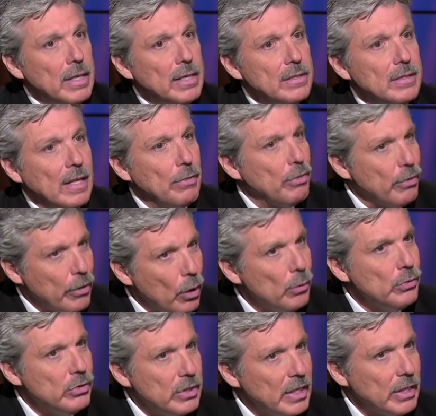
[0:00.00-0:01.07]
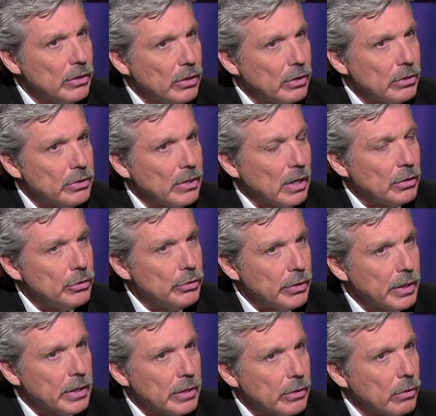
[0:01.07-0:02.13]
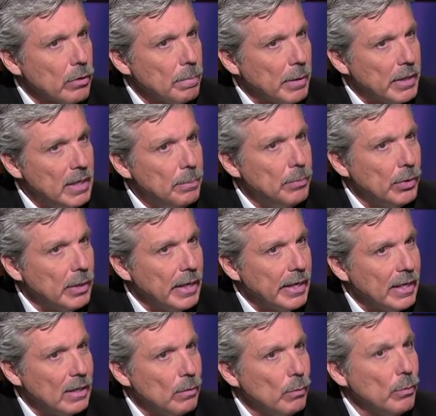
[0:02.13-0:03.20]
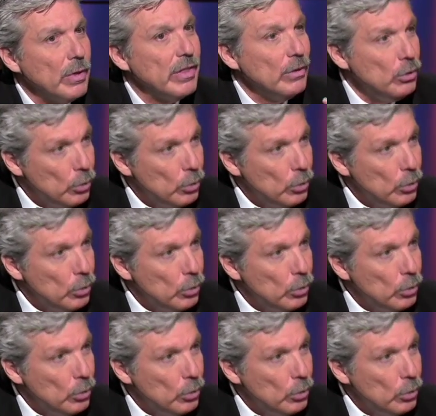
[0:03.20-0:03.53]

is that those signals are triggered or manipulated with